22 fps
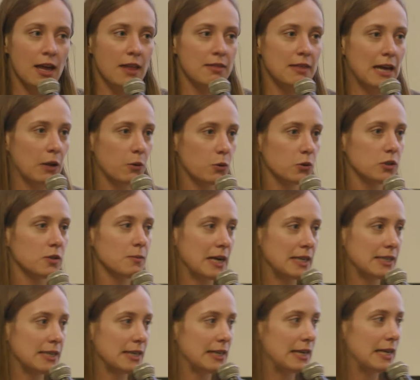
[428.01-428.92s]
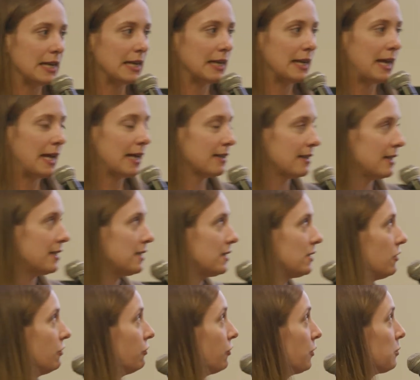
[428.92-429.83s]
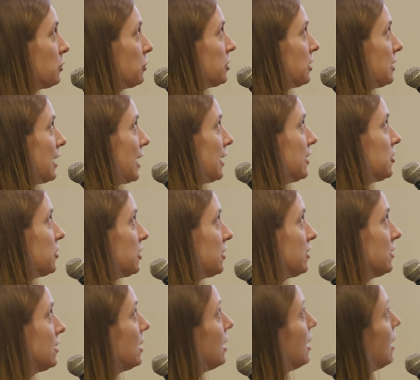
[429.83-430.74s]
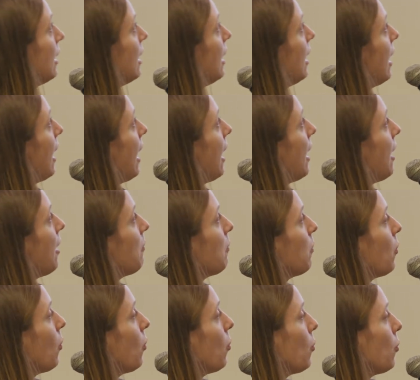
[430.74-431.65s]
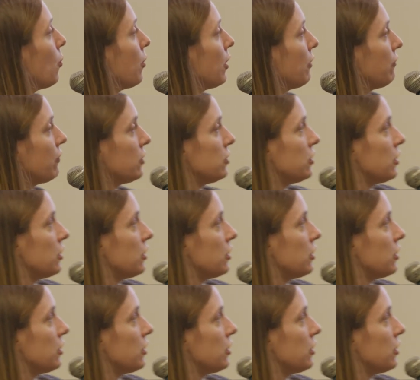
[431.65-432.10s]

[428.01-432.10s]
they'll automatically collect this from your donation. Um, or if you're